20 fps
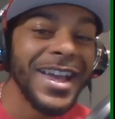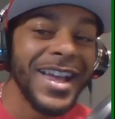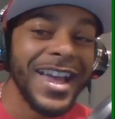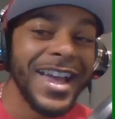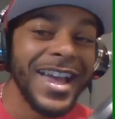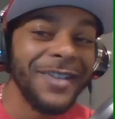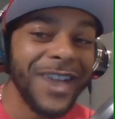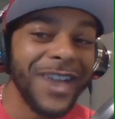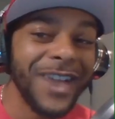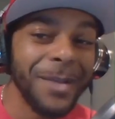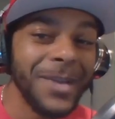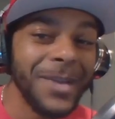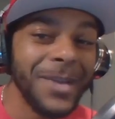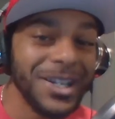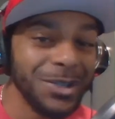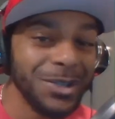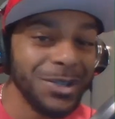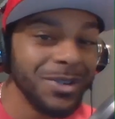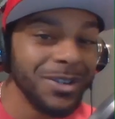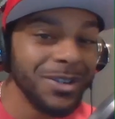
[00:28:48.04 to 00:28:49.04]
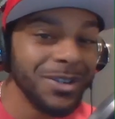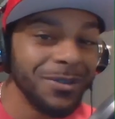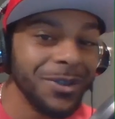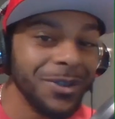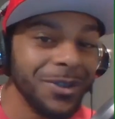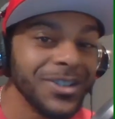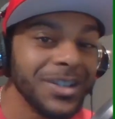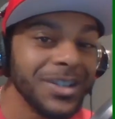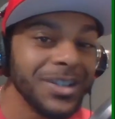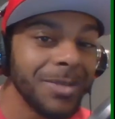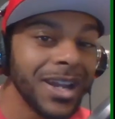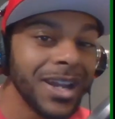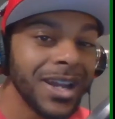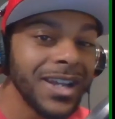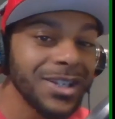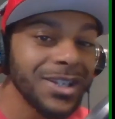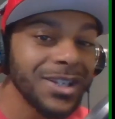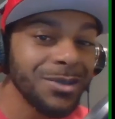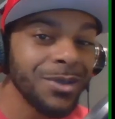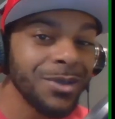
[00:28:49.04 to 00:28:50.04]
If I met you in the field, somebody
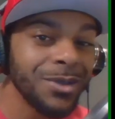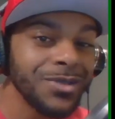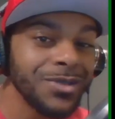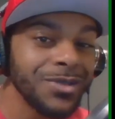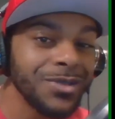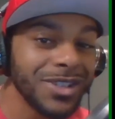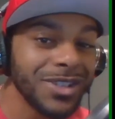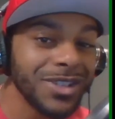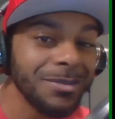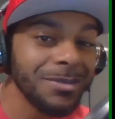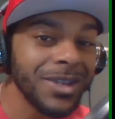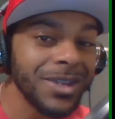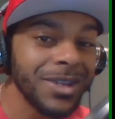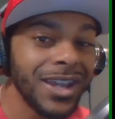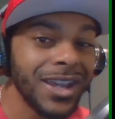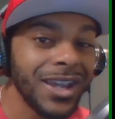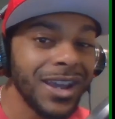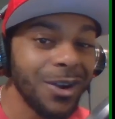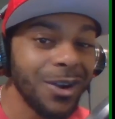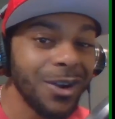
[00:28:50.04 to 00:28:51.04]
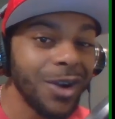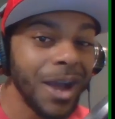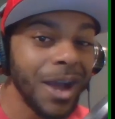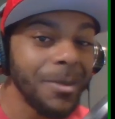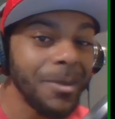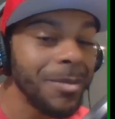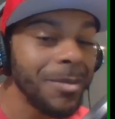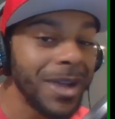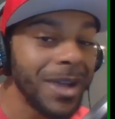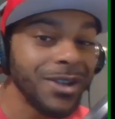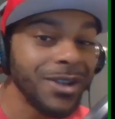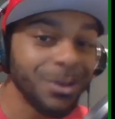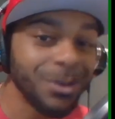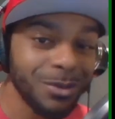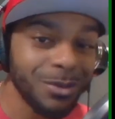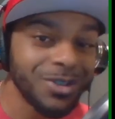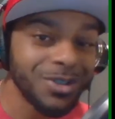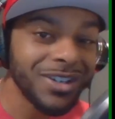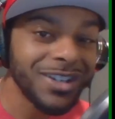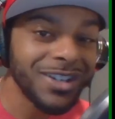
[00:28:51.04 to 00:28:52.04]
has thrown shit at me, or I'm about to
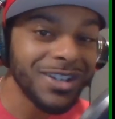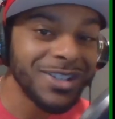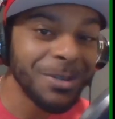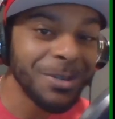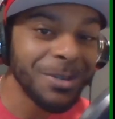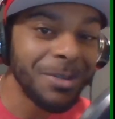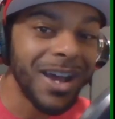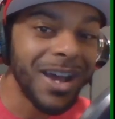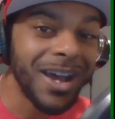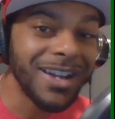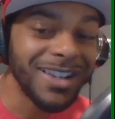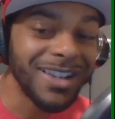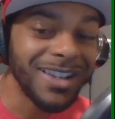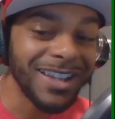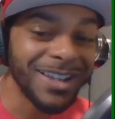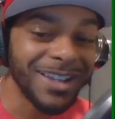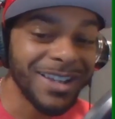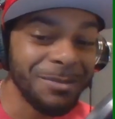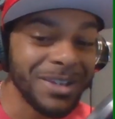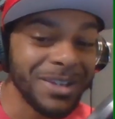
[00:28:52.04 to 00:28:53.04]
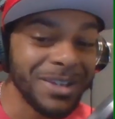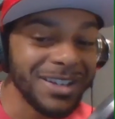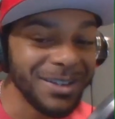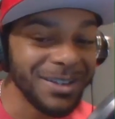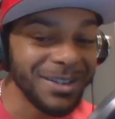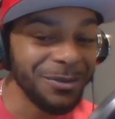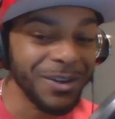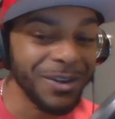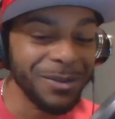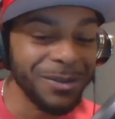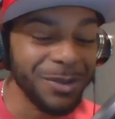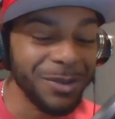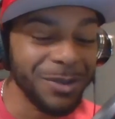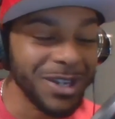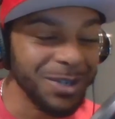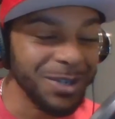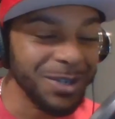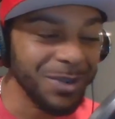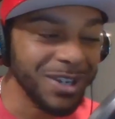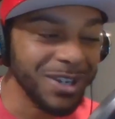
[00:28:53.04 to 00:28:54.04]
throw shit at somebody. Like, it'd be different where
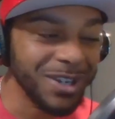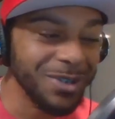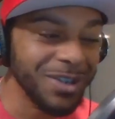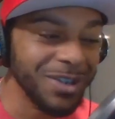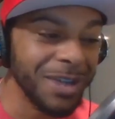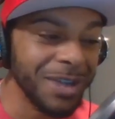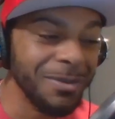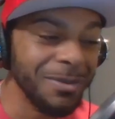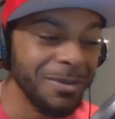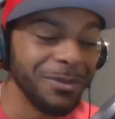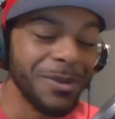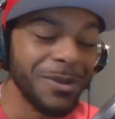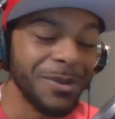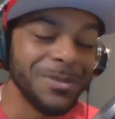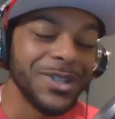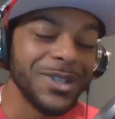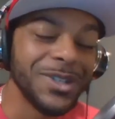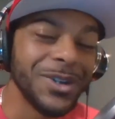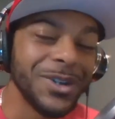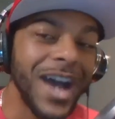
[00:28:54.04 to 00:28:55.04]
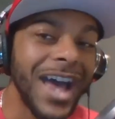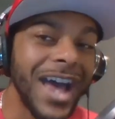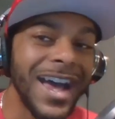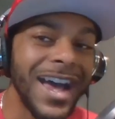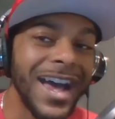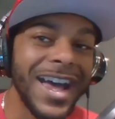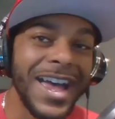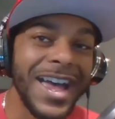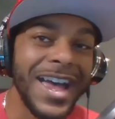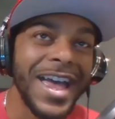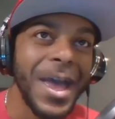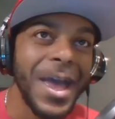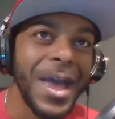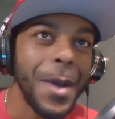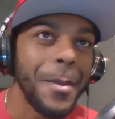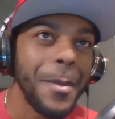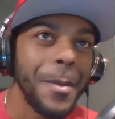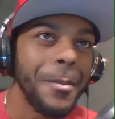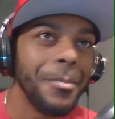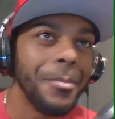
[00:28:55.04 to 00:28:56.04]
you coming from. So
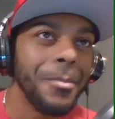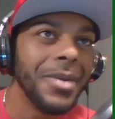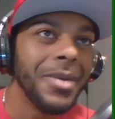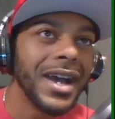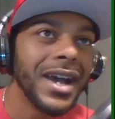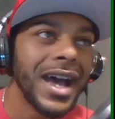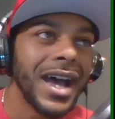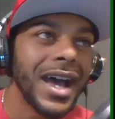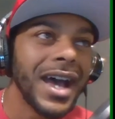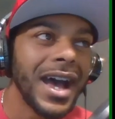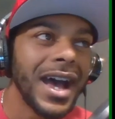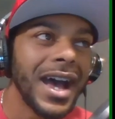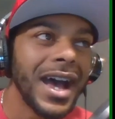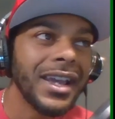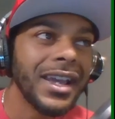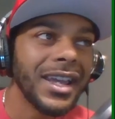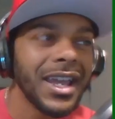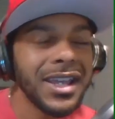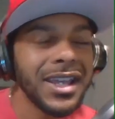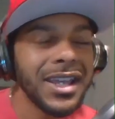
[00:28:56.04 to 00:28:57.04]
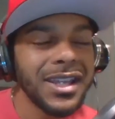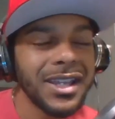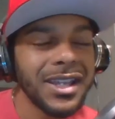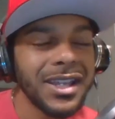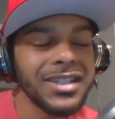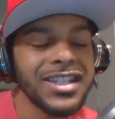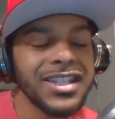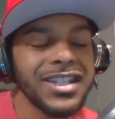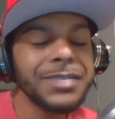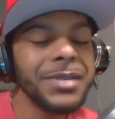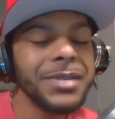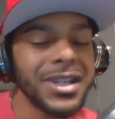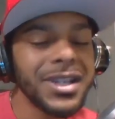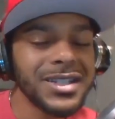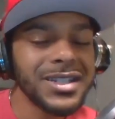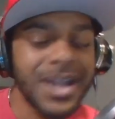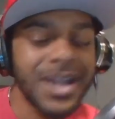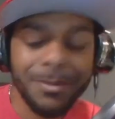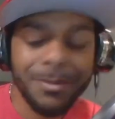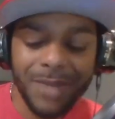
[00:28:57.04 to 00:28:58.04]
but just
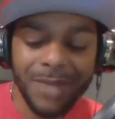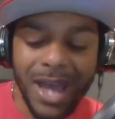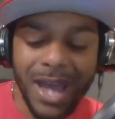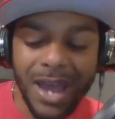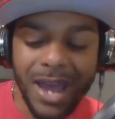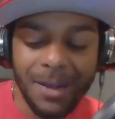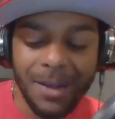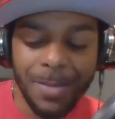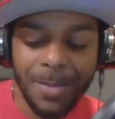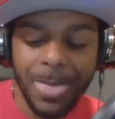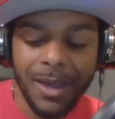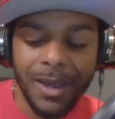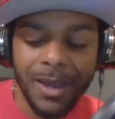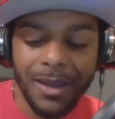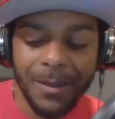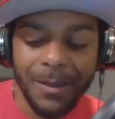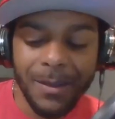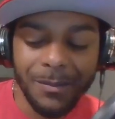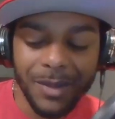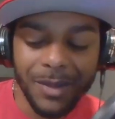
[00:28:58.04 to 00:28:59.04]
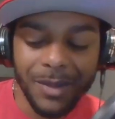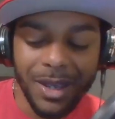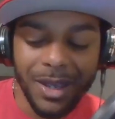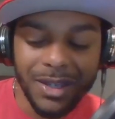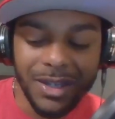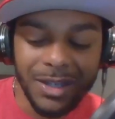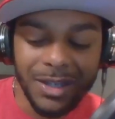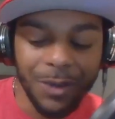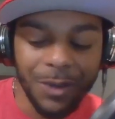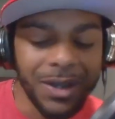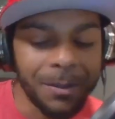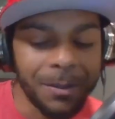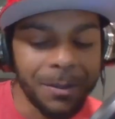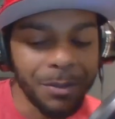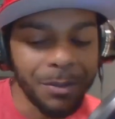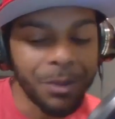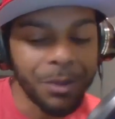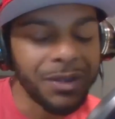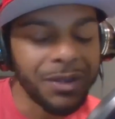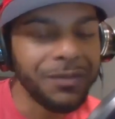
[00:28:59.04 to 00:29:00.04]
because I'm not, in a
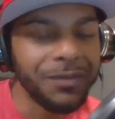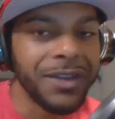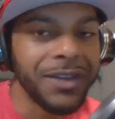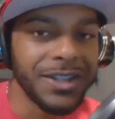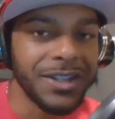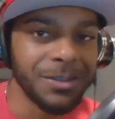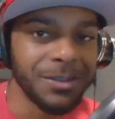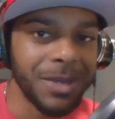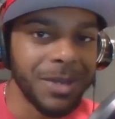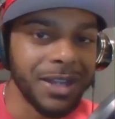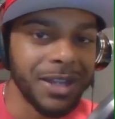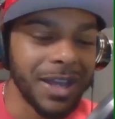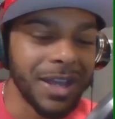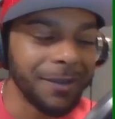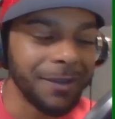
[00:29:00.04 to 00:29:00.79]
broken phase of my life,